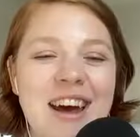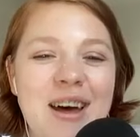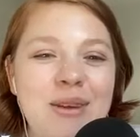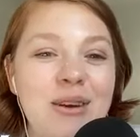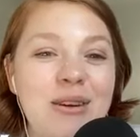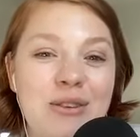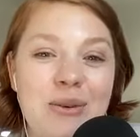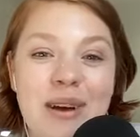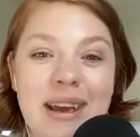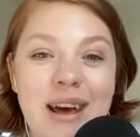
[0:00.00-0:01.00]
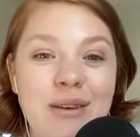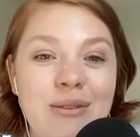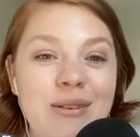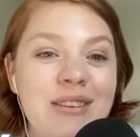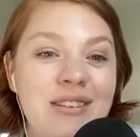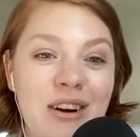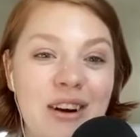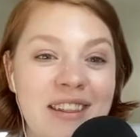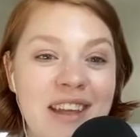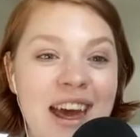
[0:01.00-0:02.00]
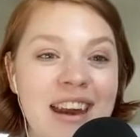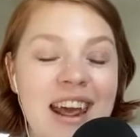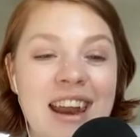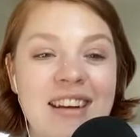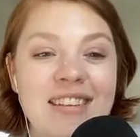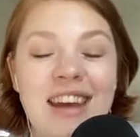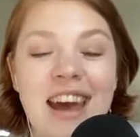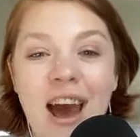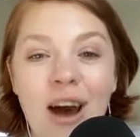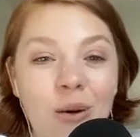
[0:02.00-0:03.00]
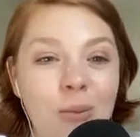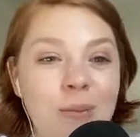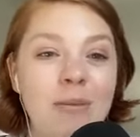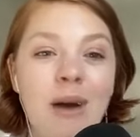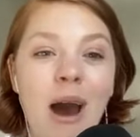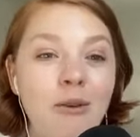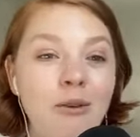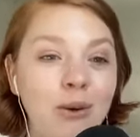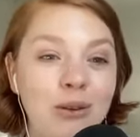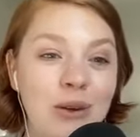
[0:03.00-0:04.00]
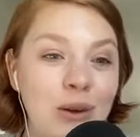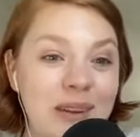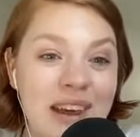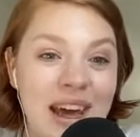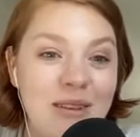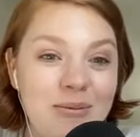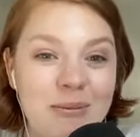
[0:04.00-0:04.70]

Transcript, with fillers: um, your story of starting that and how people how folks are using it.